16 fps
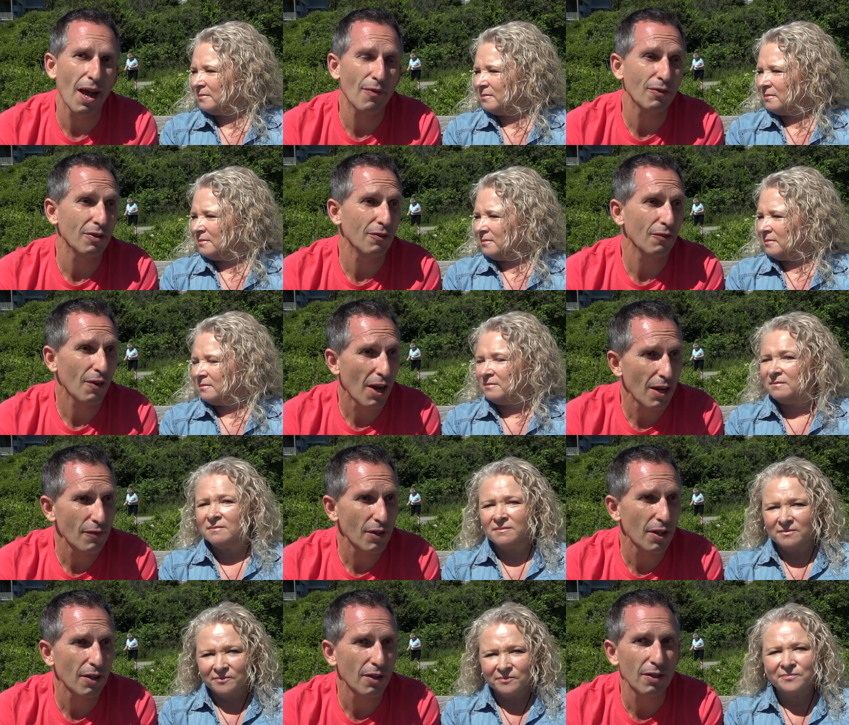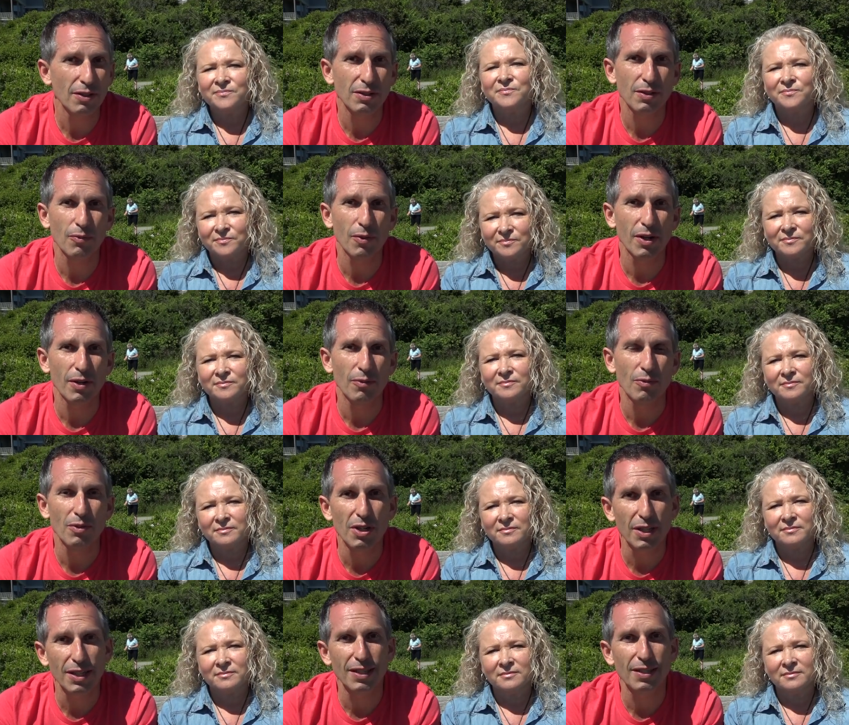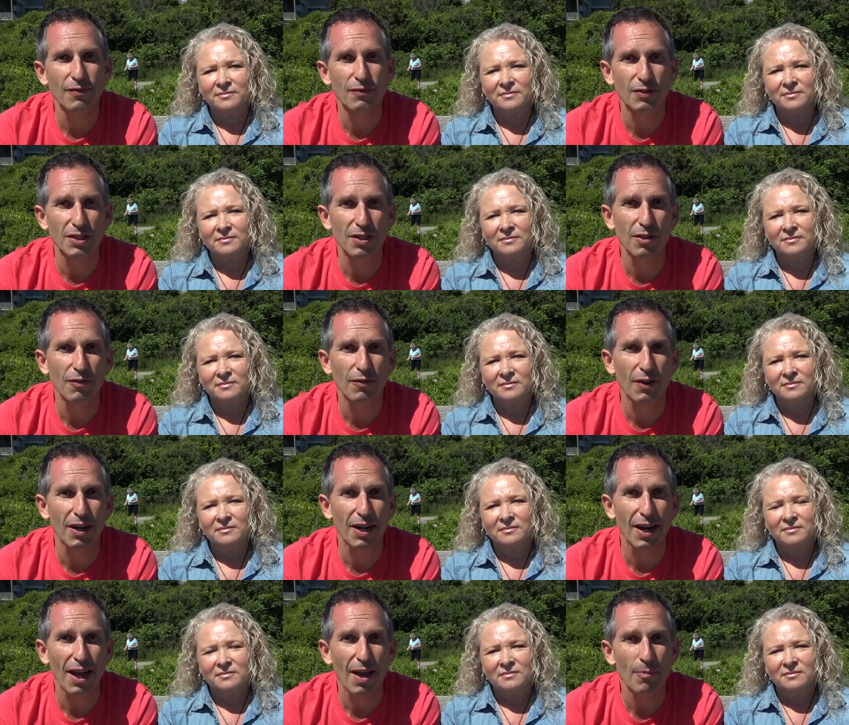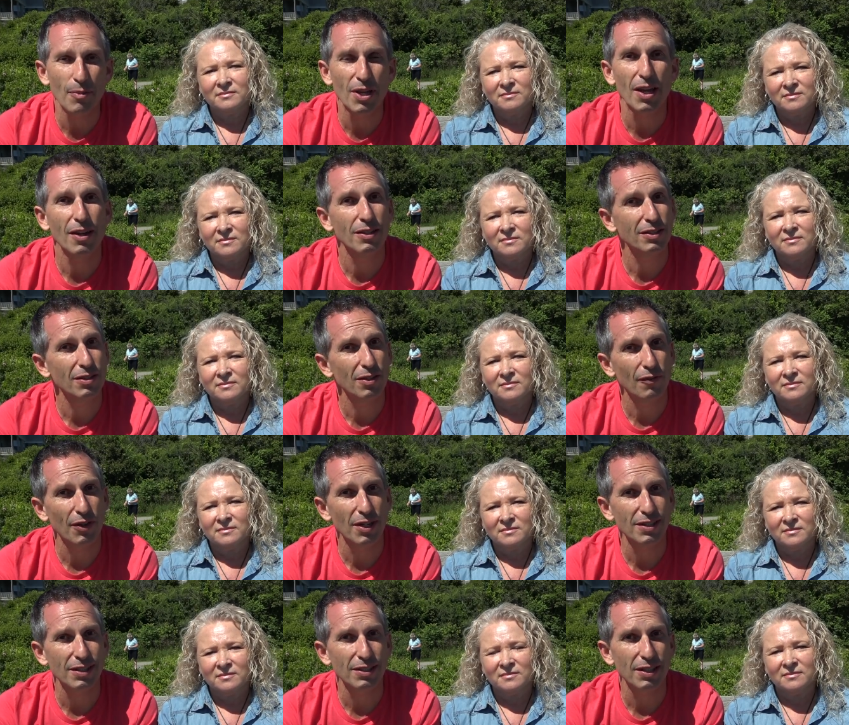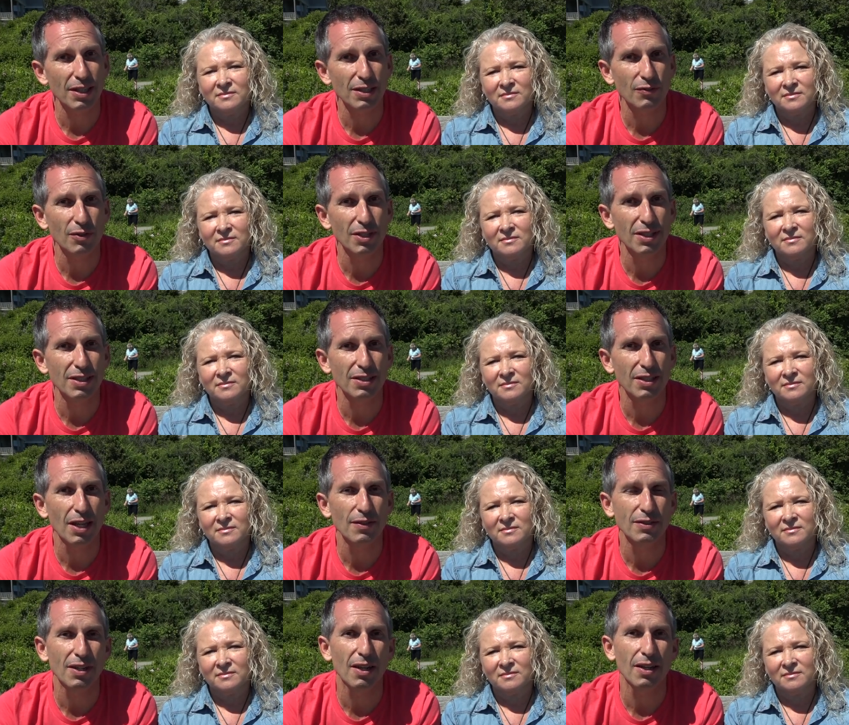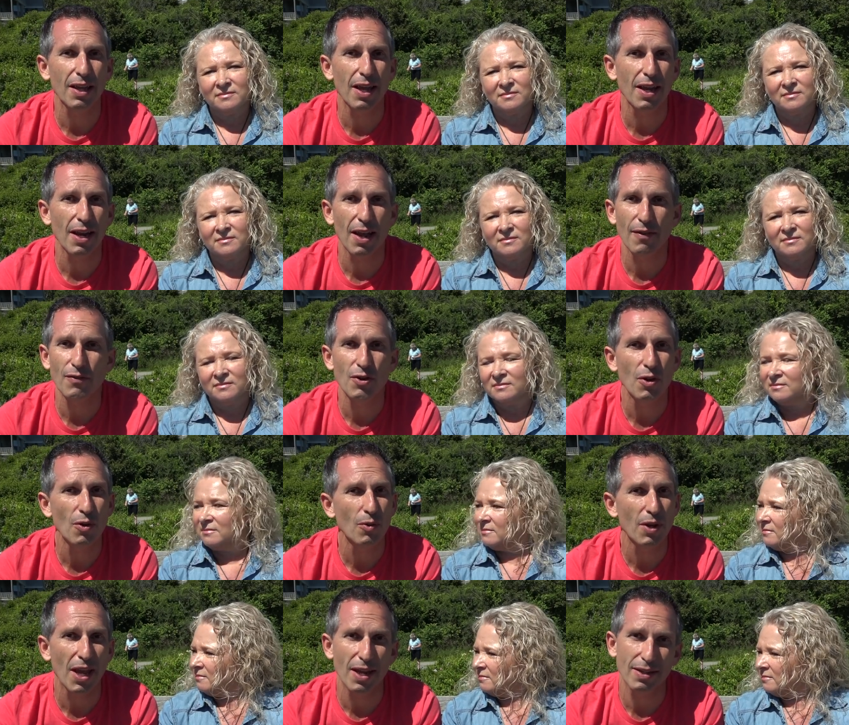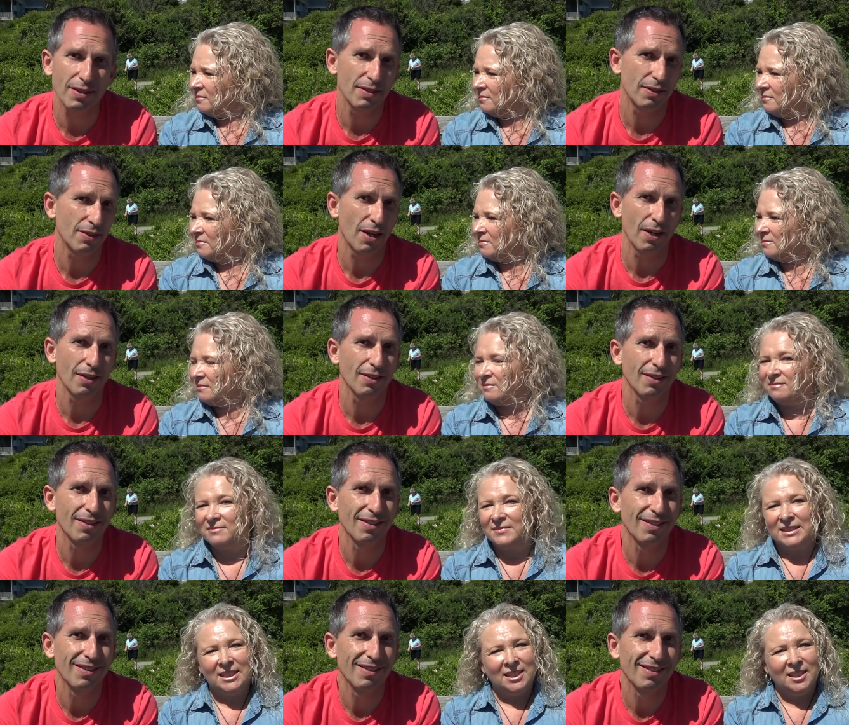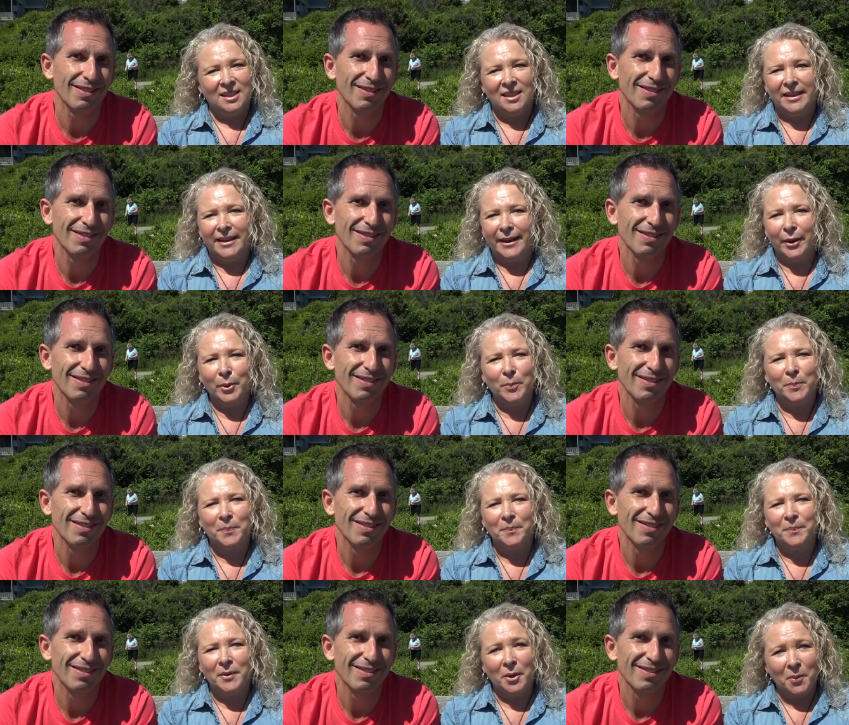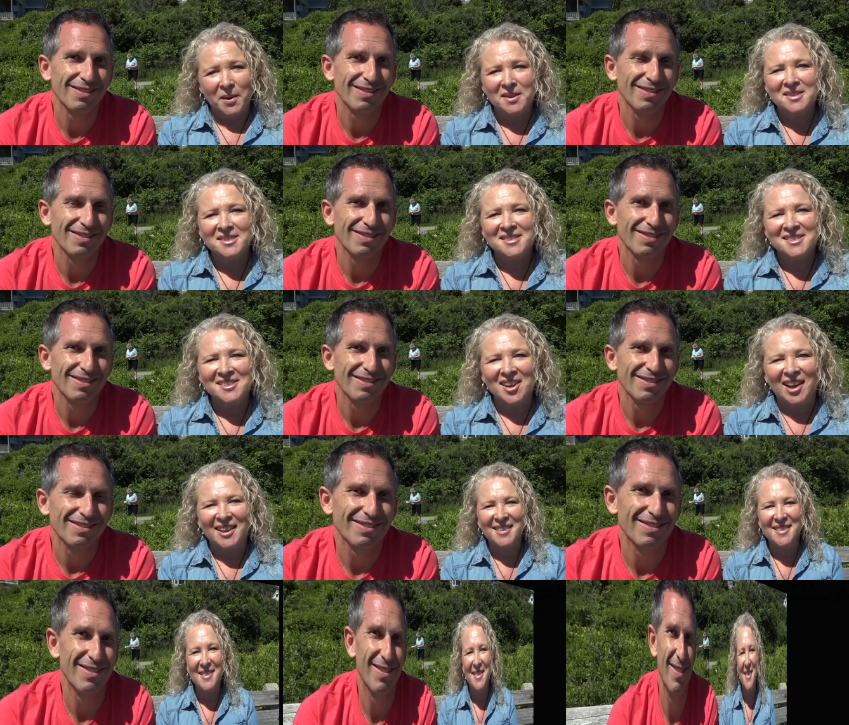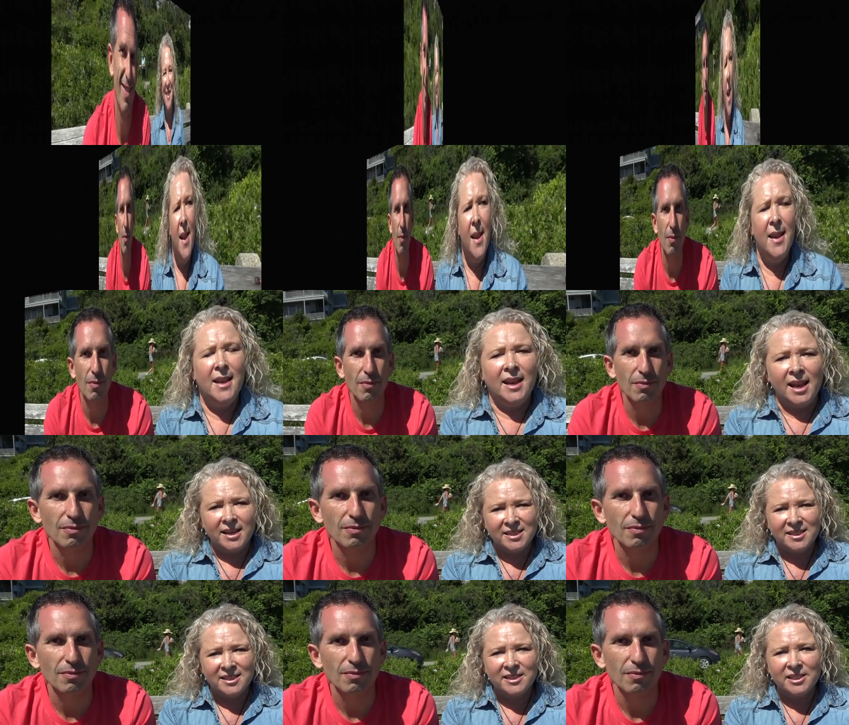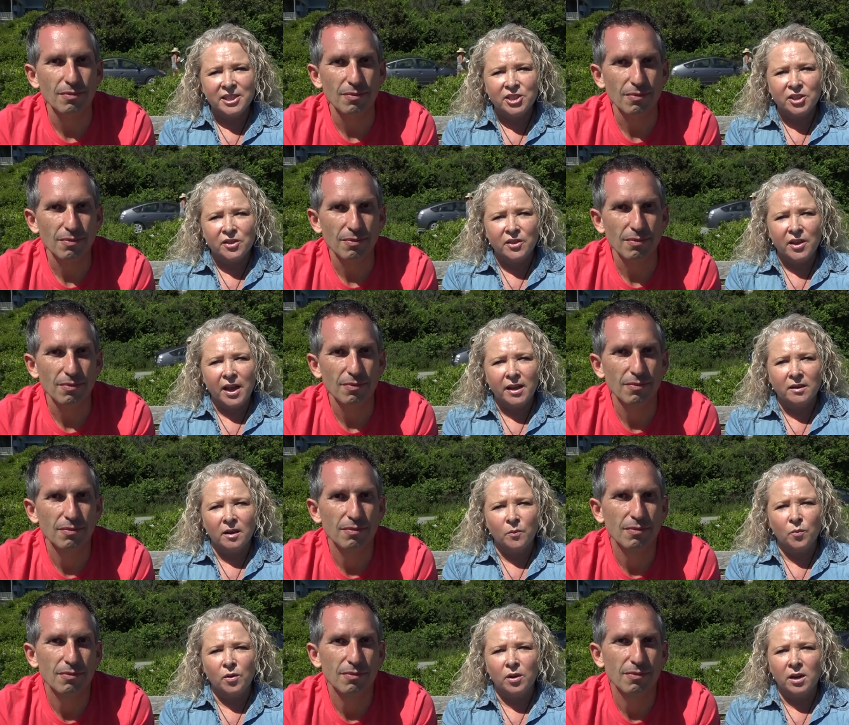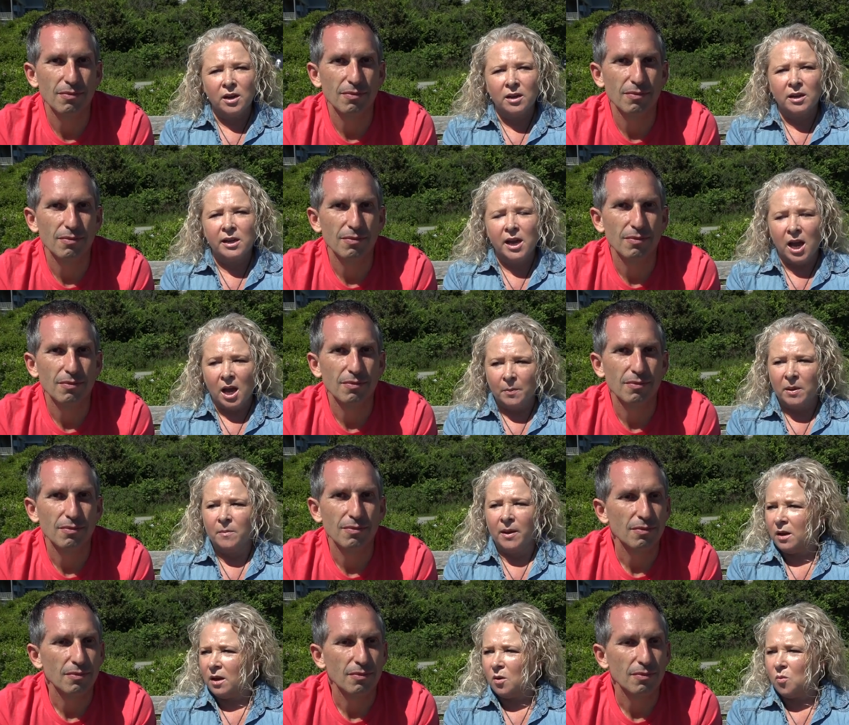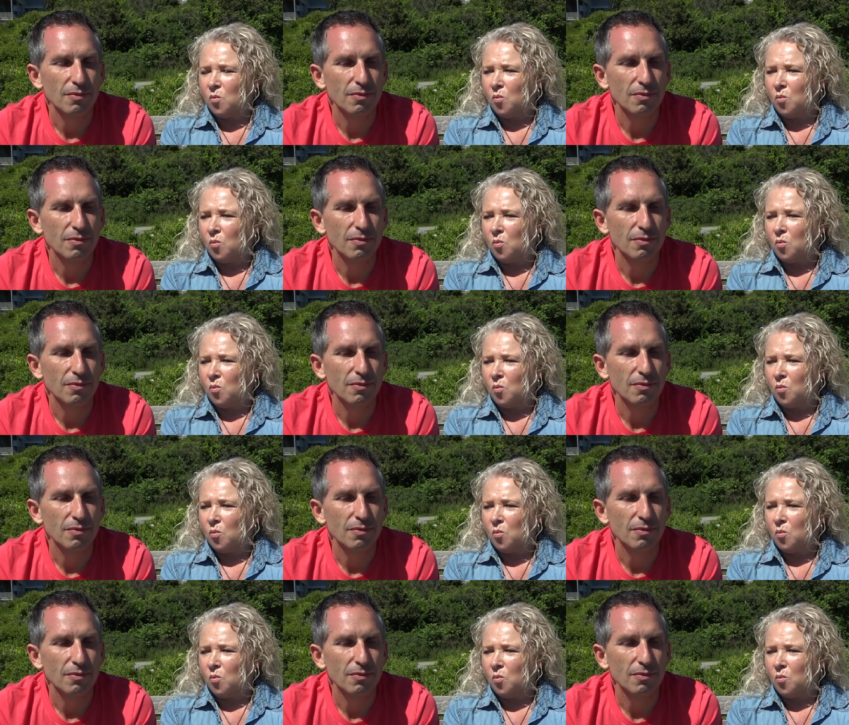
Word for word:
Speaker 1: after five years we're really still very happy and still very successful in this lifestyle and have no
Speaker 2: end in sight. Nope, no end in sight. Next decision that I'm really happy about